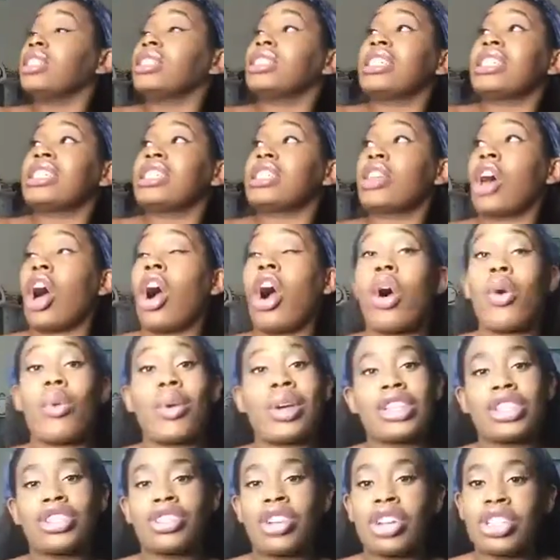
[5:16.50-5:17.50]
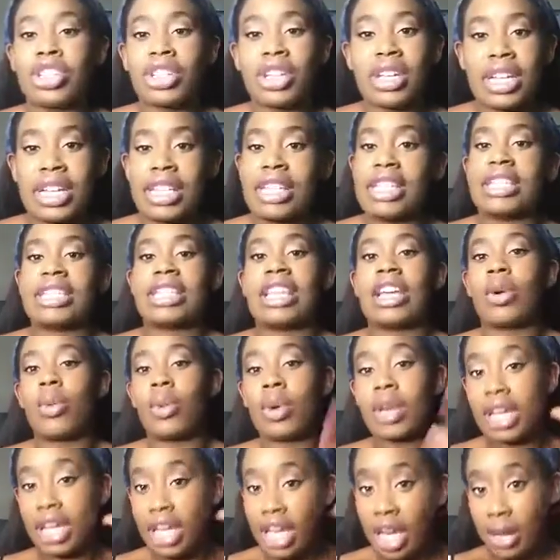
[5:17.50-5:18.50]
just always trust your instinct
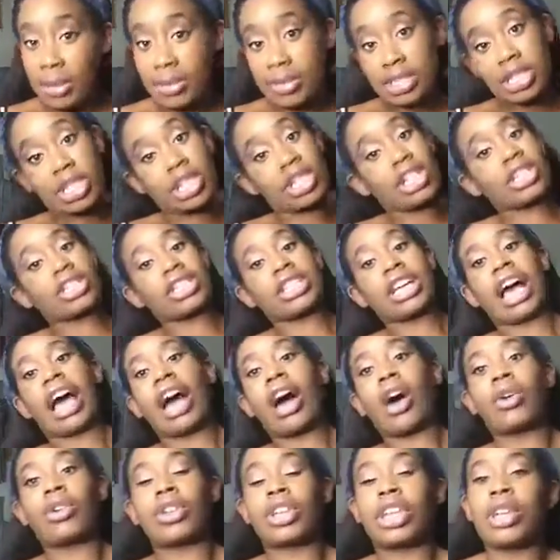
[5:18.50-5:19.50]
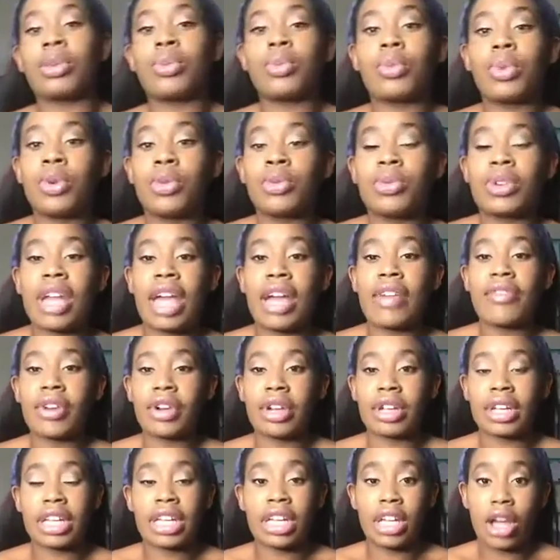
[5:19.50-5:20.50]
when it comes to your child. It will
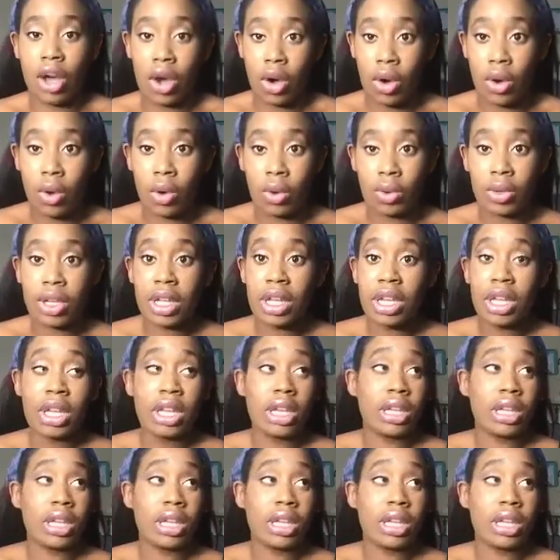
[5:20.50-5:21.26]
never get old.